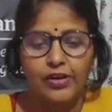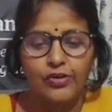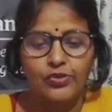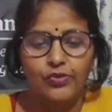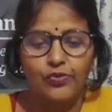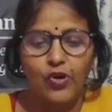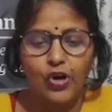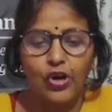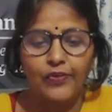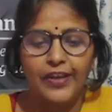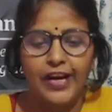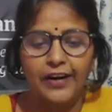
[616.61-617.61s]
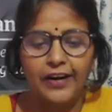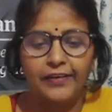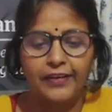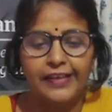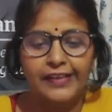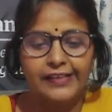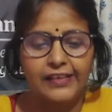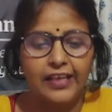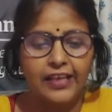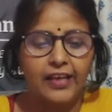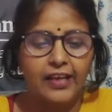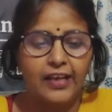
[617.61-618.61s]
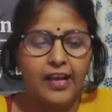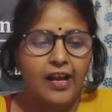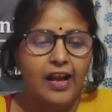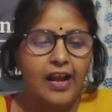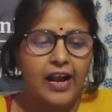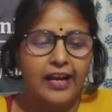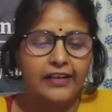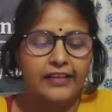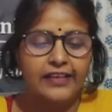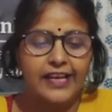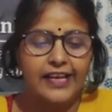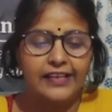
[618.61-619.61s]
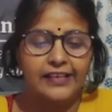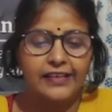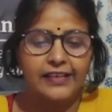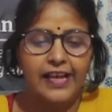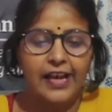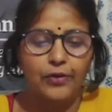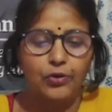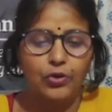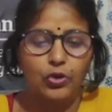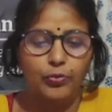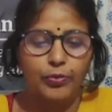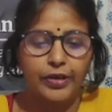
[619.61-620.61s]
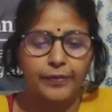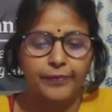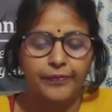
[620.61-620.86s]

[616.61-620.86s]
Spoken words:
So wall of the artery is thick and it has narrow lumen.